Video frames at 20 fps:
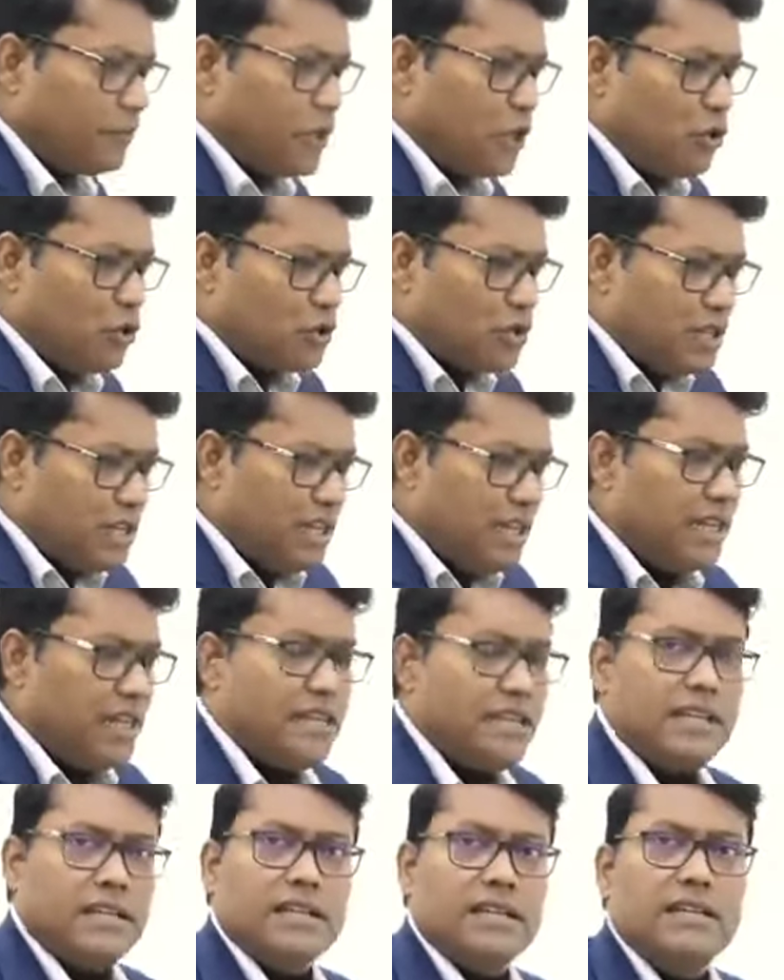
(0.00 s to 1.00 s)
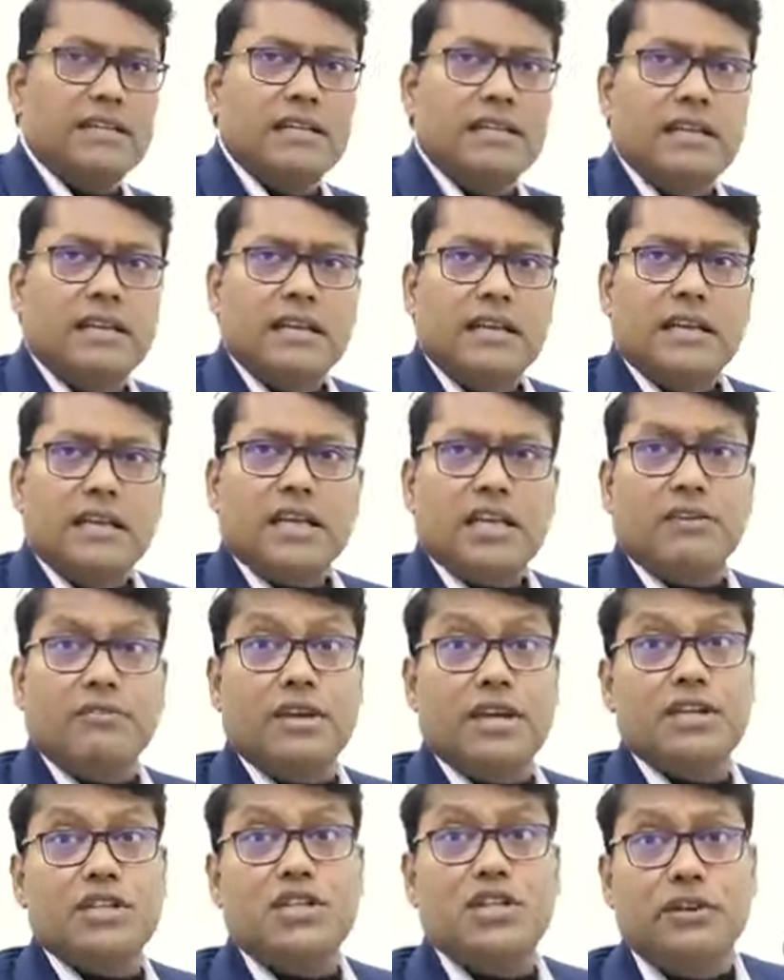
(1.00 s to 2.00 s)
You see India, we
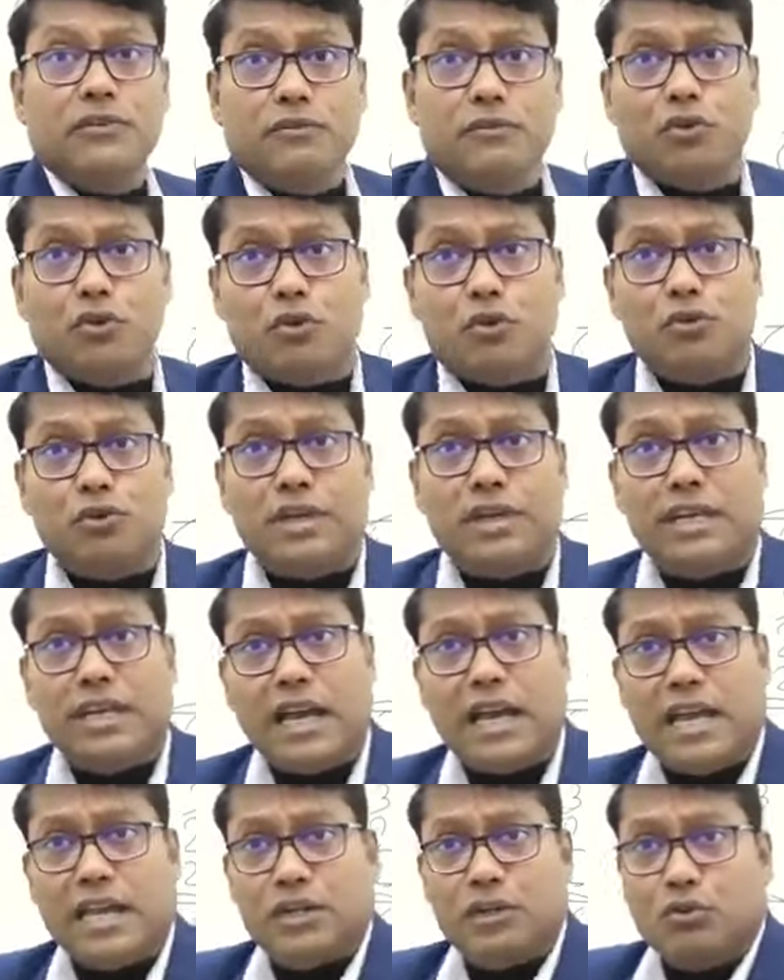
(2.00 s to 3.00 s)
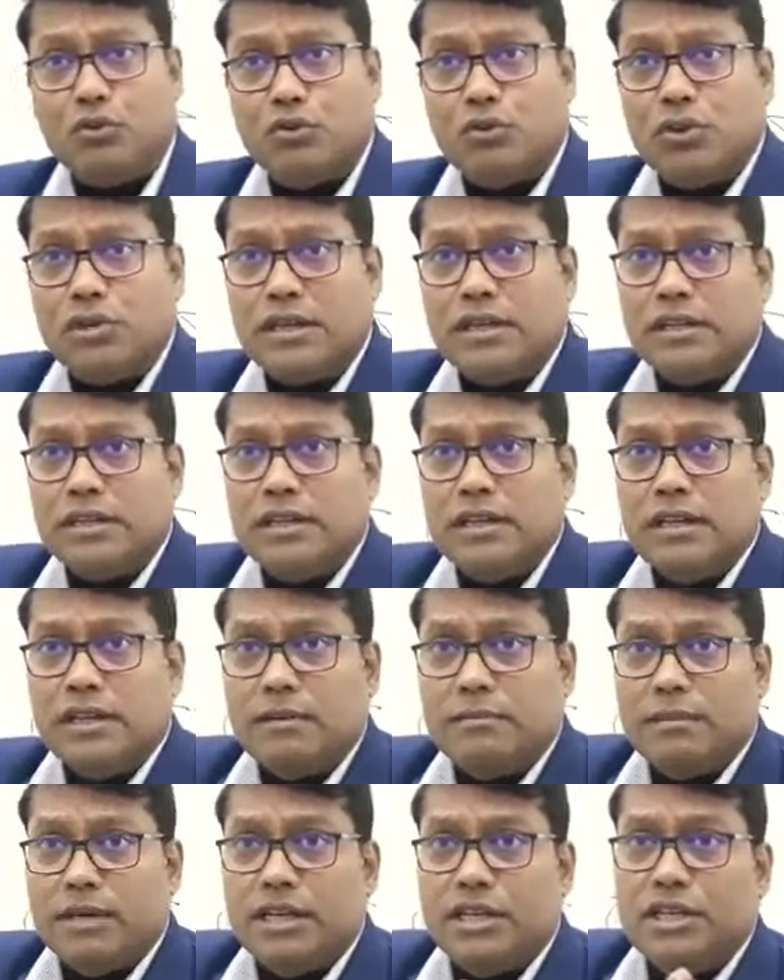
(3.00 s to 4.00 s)
achieve growth rate, higher growth rate,
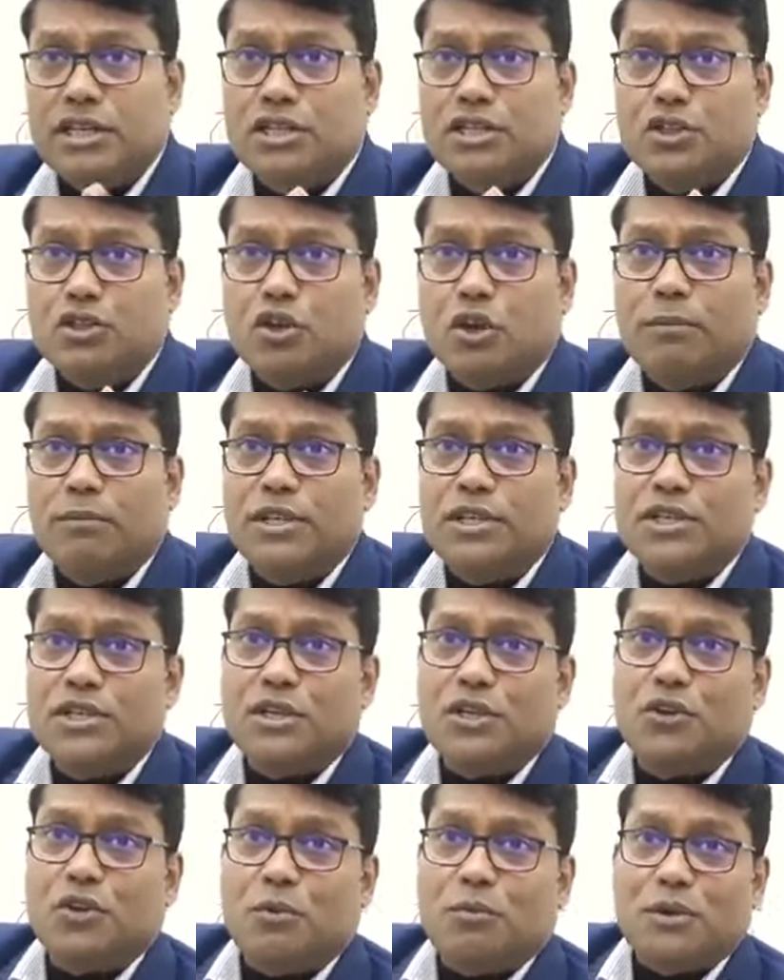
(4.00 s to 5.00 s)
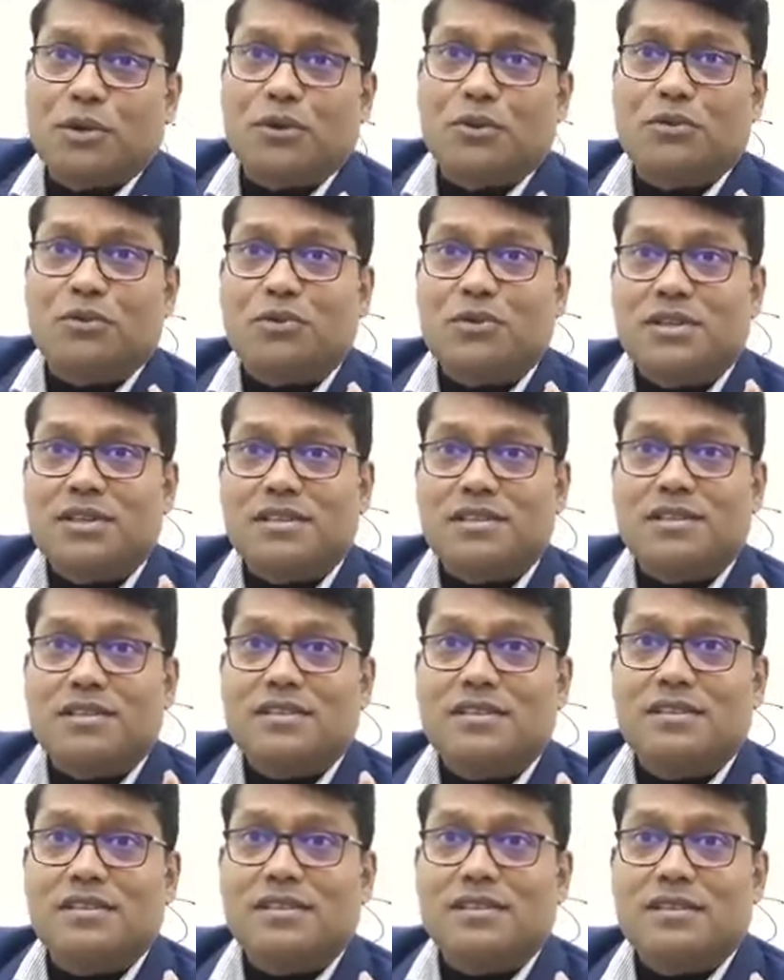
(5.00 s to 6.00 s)
but it is a jobless economic growth rate.
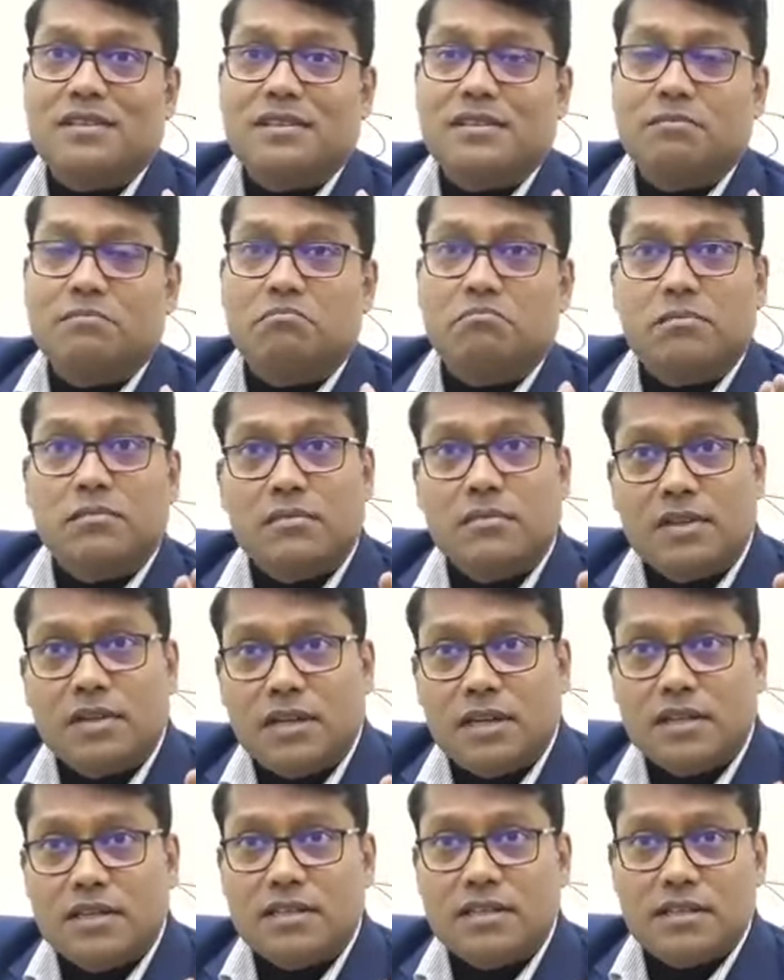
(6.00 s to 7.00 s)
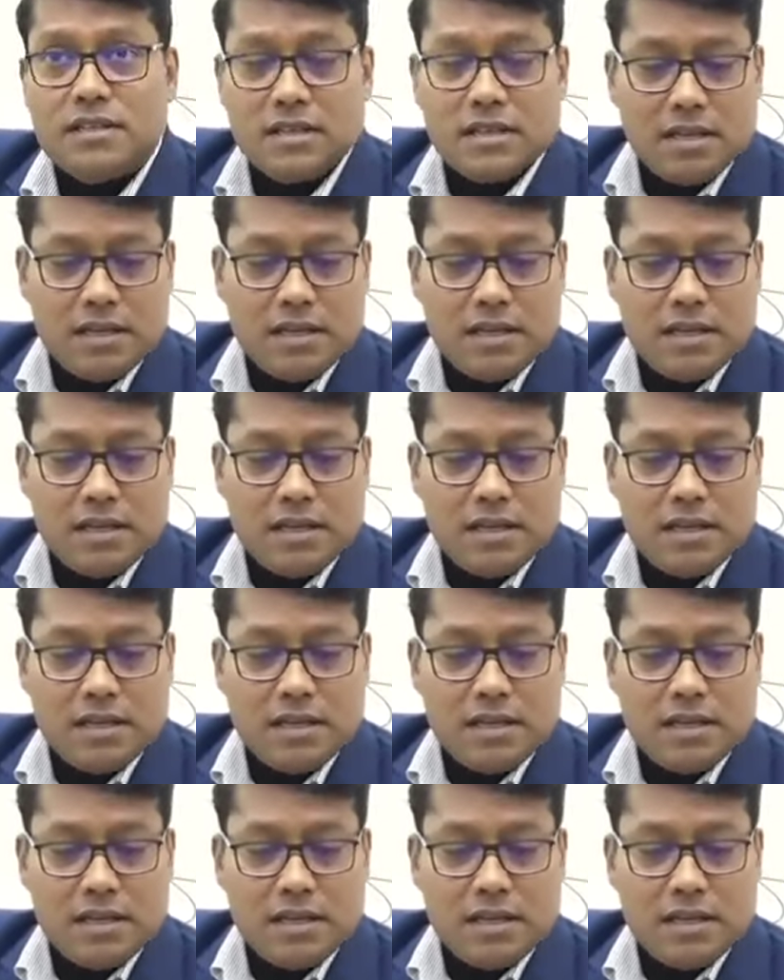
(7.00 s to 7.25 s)
Yes.